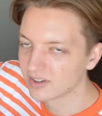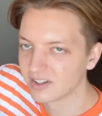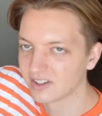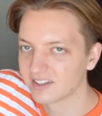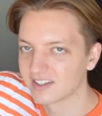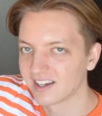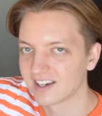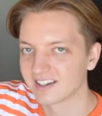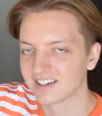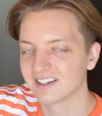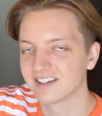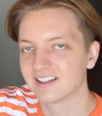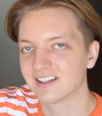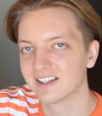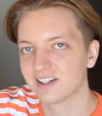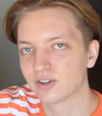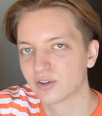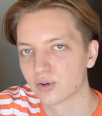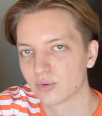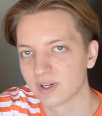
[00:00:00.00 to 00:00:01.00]
the technically
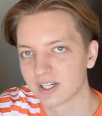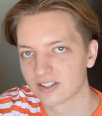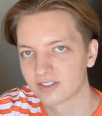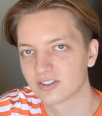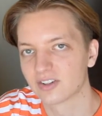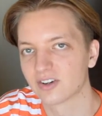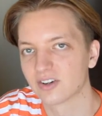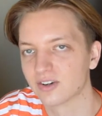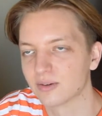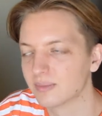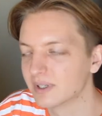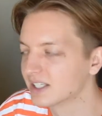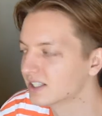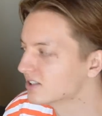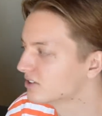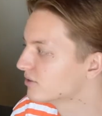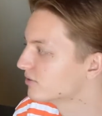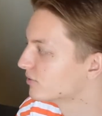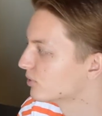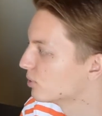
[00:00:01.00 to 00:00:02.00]
correct term is
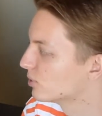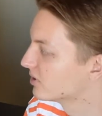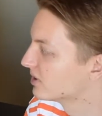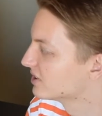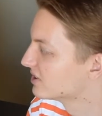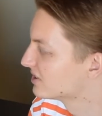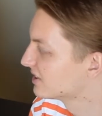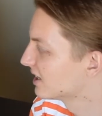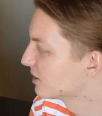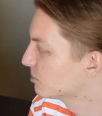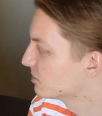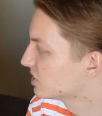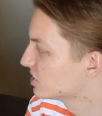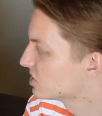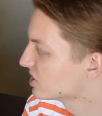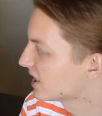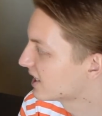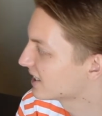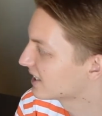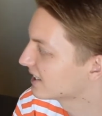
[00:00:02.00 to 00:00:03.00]
for this type of
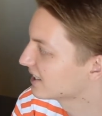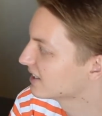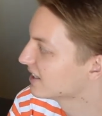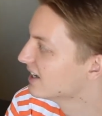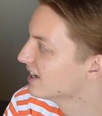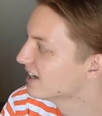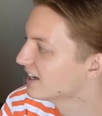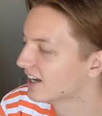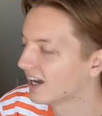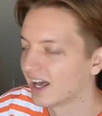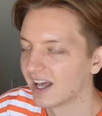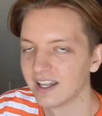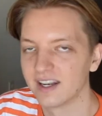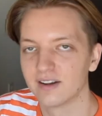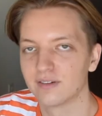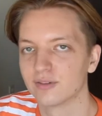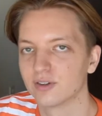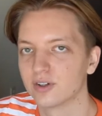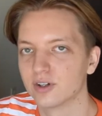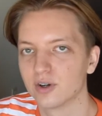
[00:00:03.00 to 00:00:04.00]
jacket. I
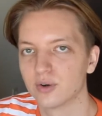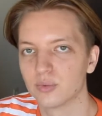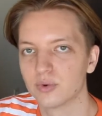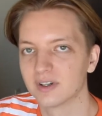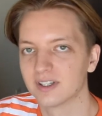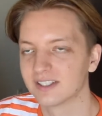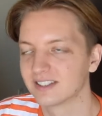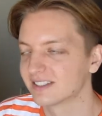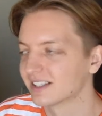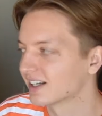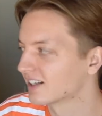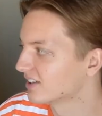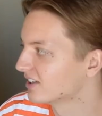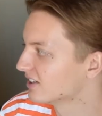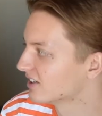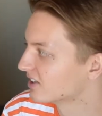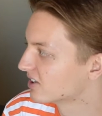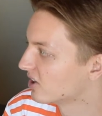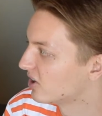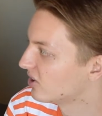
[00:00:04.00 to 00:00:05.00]
never know what exactly
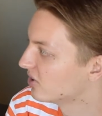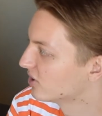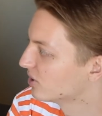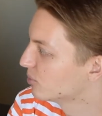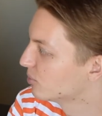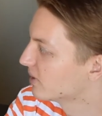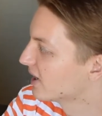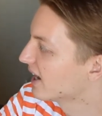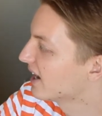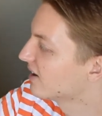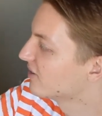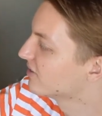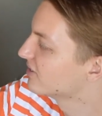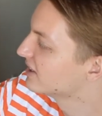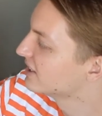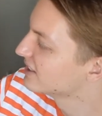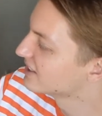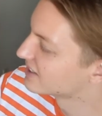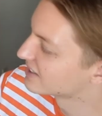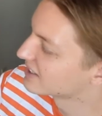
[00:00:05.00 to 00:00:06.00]
to call them. We have
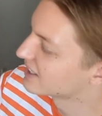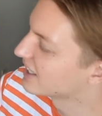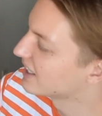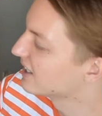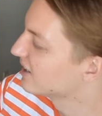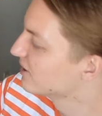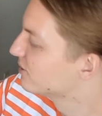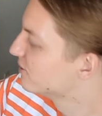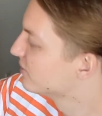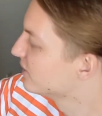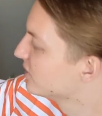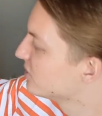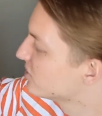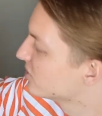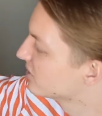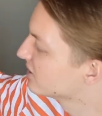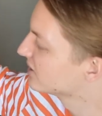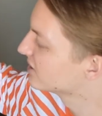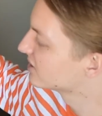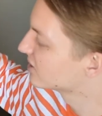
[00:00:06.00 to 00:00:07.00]
this slide
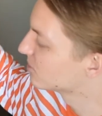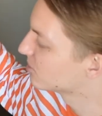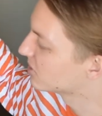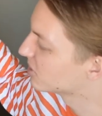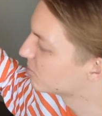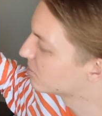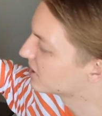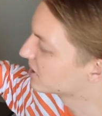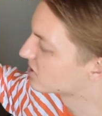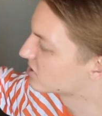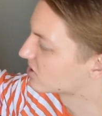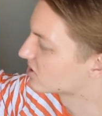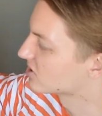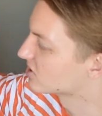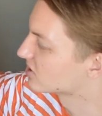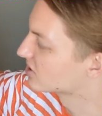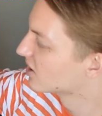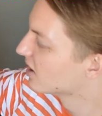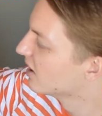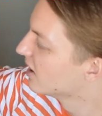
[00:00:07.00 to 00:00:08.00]
featuring some of the
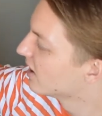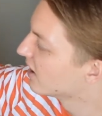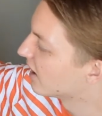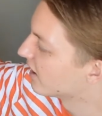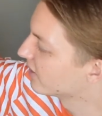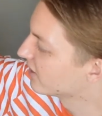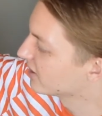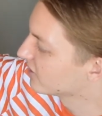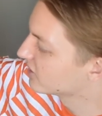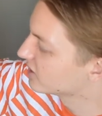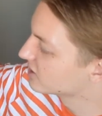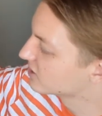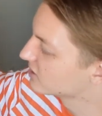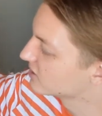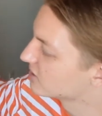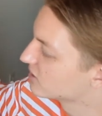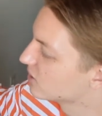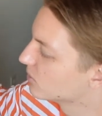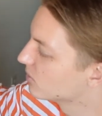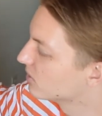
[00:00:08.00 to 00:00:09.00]
pictures. I think this
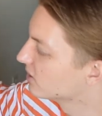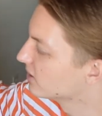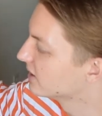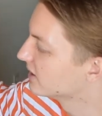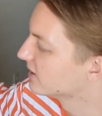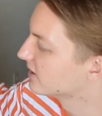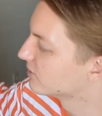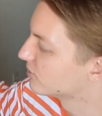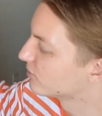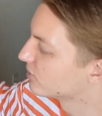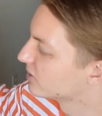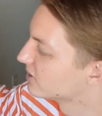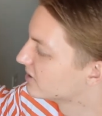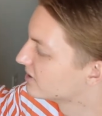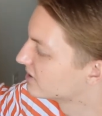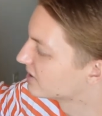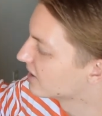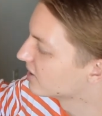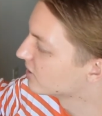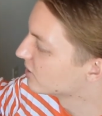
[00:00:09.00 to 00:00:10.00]
is the one in the front
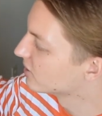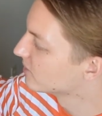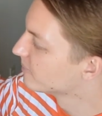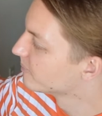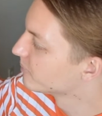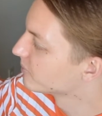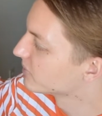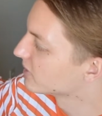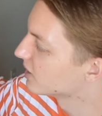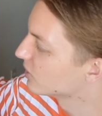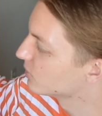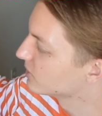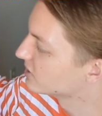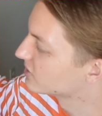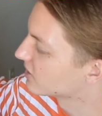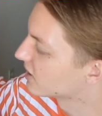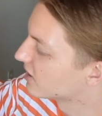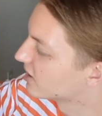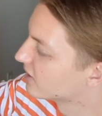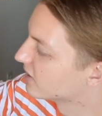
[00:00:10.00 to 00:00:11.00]
center that we
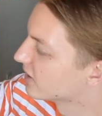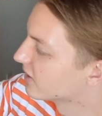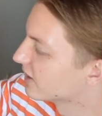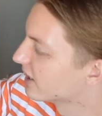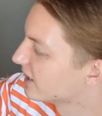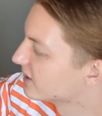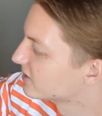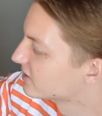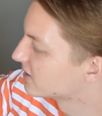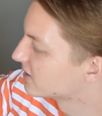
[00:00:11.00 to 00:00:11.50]
saw in the last